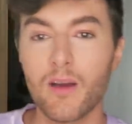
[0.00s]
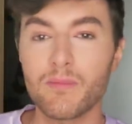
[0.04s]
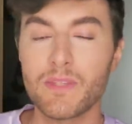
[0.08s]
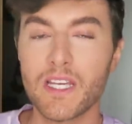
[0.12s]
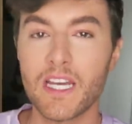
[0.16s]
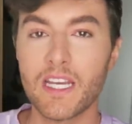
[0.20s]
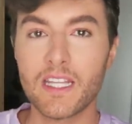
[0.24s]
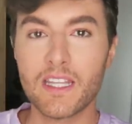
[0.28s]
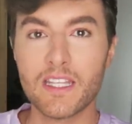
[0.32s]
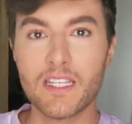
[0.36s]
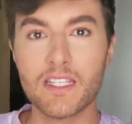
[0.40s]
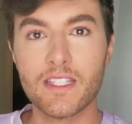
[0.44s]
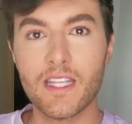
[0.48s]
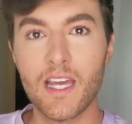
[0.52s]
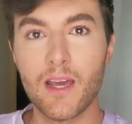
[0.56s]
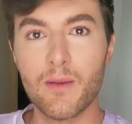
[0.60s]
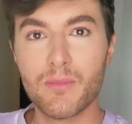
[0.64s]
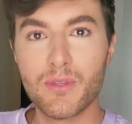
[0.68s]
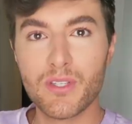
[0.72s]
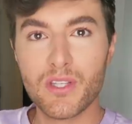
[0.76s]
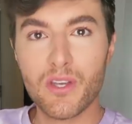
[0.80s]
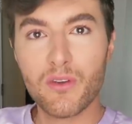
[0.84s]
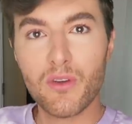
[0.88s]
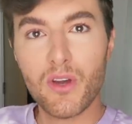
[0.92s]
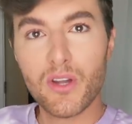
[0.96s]
taking the
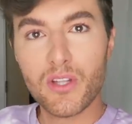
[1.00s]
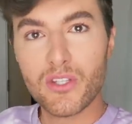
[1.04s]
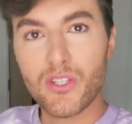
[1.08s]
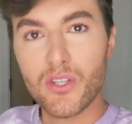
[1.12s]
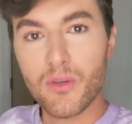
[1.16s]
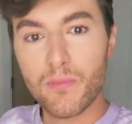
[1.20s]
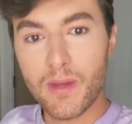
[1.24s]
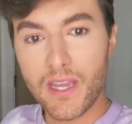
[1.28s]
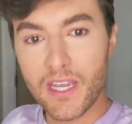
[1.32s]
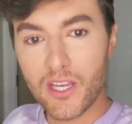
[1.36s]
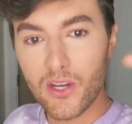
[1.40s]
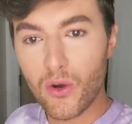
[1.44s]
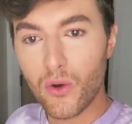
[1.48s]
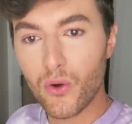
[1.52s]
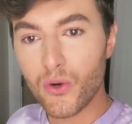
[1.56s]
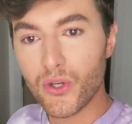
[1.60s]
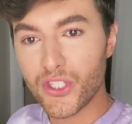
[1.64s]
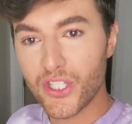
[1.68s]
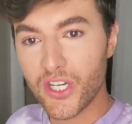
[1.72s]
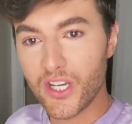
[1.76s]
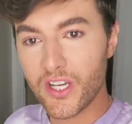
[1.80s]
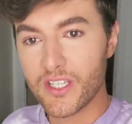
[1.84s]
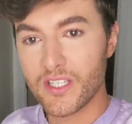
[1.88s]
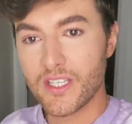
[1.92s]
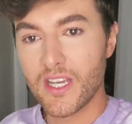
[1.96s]
steps to be
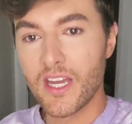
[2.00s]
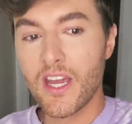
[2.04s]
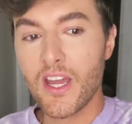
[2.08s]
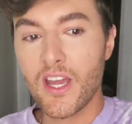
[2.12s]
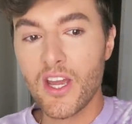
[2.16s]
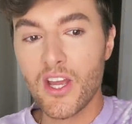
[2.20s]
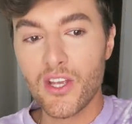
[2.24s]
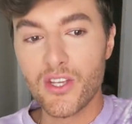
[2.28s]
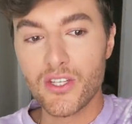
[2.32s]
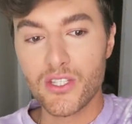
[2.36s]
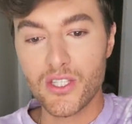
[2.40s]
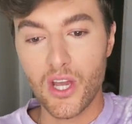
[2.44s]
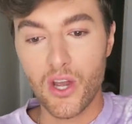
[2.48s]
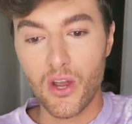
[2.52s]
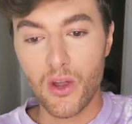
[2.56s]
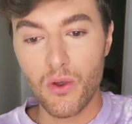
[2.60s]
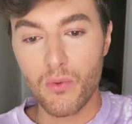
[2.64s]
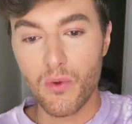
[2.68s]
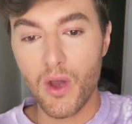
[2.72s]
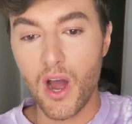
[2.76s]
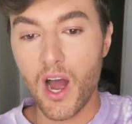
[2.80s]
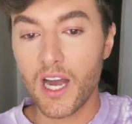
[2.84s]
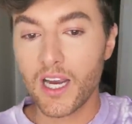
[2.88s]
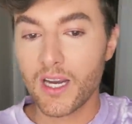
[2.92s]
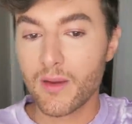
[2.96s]
cautious
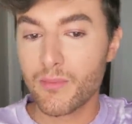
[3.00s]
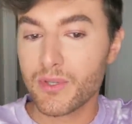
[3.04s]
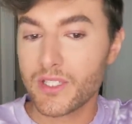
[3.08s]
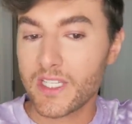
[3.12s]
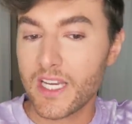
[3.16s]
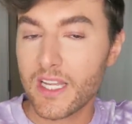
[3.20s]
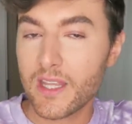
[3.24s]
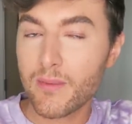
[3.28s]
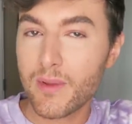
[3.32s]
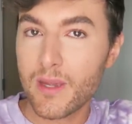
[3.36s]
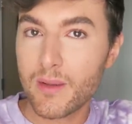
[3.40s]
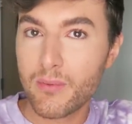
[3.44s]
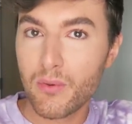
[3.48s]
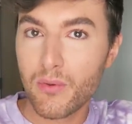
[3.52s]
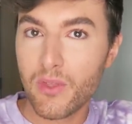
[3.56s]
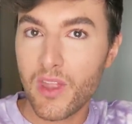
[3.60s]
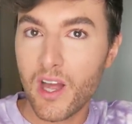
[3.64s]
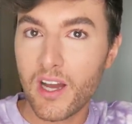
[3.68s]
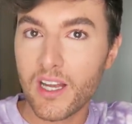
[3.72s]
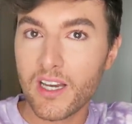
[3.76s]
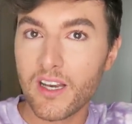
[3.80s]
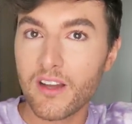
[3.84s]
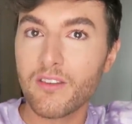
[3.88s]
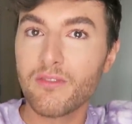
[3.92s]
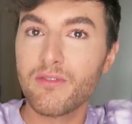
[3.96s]
so I can protect the people that
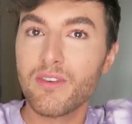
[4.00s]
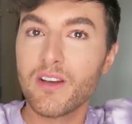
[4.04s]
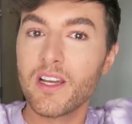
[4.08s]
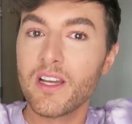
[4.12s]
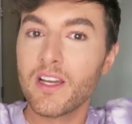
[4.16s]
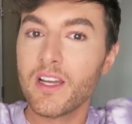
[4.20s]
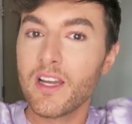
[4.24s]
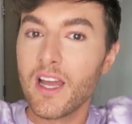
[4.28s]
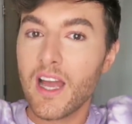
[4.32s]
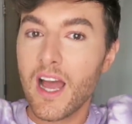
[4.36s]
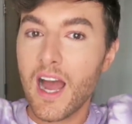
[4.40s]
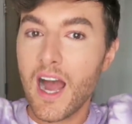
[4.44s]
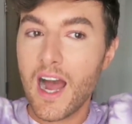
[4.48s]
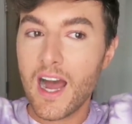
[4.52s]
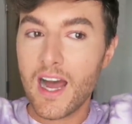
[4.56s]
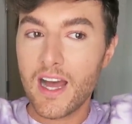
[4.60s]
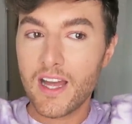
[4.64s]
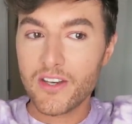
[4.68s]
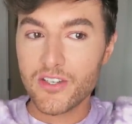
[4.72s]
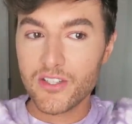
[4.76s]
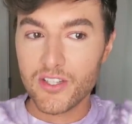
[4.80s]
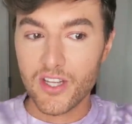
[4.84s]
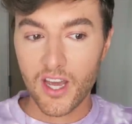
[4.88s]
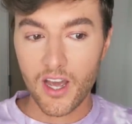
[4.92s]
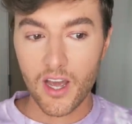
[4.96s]
I love.
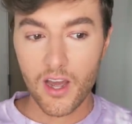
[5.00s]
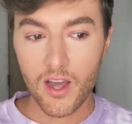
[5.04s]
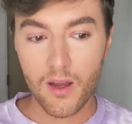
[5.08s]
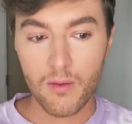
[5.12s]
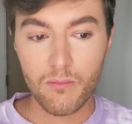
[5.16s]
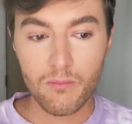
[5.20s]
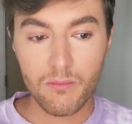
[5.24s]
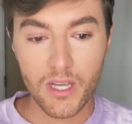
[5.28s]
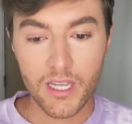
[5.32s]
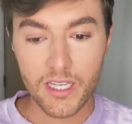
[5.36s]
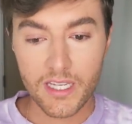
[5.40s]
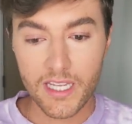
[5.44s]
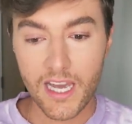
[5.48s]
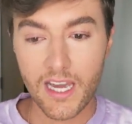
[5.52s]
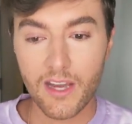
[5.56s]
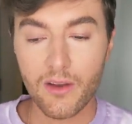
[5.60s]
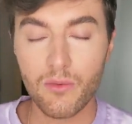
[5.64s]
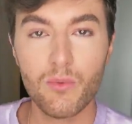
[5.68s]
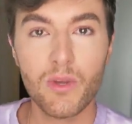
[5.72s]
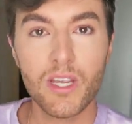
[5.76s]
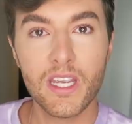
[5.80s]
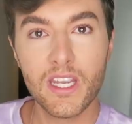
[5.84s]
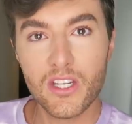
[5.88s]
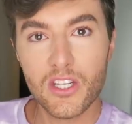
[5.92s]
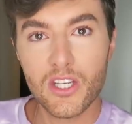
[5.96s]
And
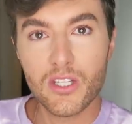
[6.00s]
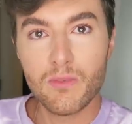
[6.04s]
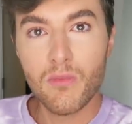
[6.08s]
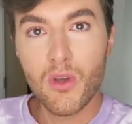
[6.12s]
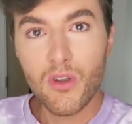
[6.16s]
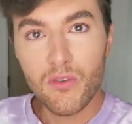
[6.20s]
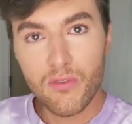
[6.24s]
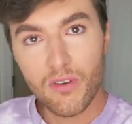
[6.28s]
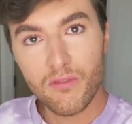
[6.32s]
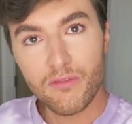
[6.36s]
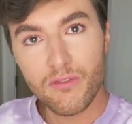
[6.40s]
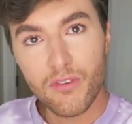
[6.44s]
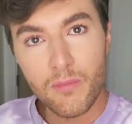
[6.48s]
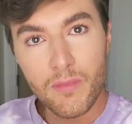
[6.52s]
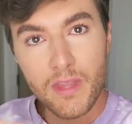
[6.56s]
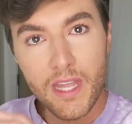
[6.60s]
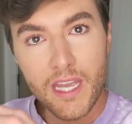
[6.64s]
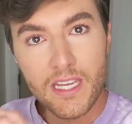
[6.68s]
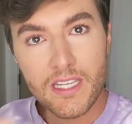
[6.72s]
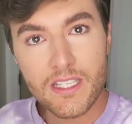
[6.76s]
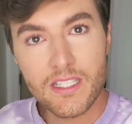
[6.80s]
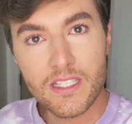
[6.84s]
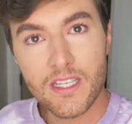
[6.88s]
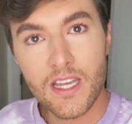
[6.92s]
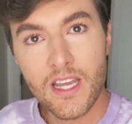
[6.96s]
yeah, we can just move on from
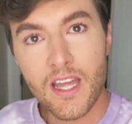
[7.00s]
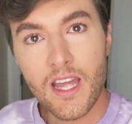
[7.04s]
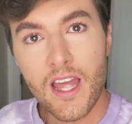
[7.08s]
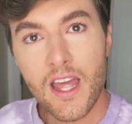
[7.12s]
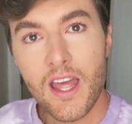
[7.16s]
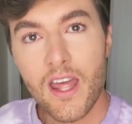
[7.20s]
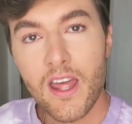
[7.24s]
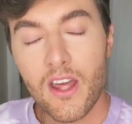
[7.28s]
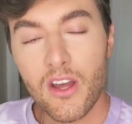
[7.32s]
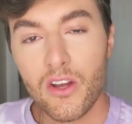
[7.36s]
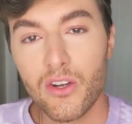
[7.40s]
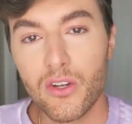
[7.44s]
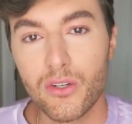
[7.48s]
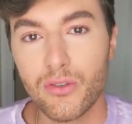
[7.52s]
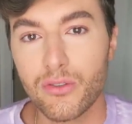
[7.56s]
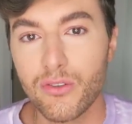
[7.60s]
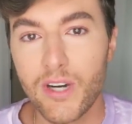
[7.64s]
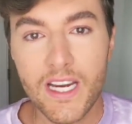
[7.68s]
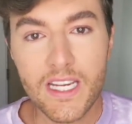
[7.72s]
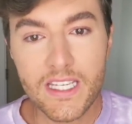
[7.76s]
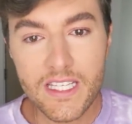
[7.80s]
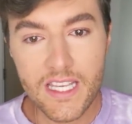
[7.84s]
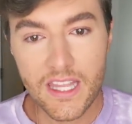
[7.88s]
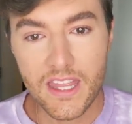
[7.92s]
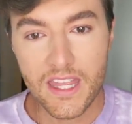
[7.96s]
this
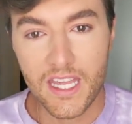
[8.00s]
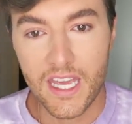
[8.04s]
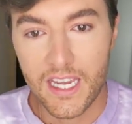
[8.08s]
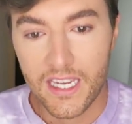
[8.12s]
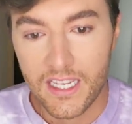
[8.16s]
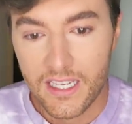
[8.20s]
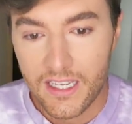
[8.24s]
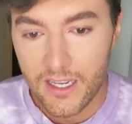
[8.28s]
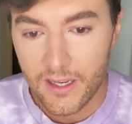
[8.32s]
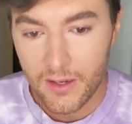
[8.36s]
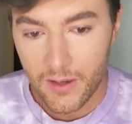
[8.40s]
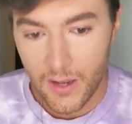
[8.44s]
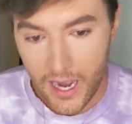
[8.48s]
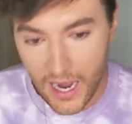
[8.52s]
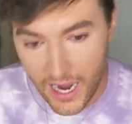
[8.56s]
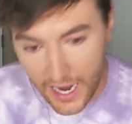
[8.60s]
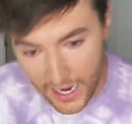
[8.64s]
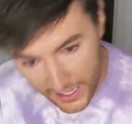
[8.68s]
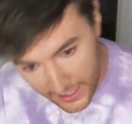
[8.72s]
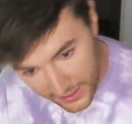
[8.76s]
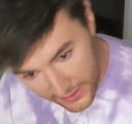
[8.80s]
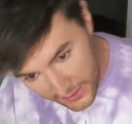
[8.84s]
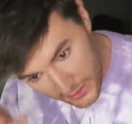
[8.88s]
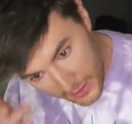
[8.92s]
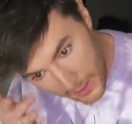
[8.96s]
crazy thing
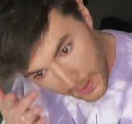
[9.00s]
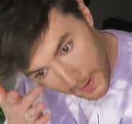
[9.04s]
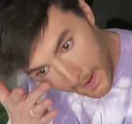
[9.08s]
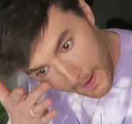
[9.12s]
and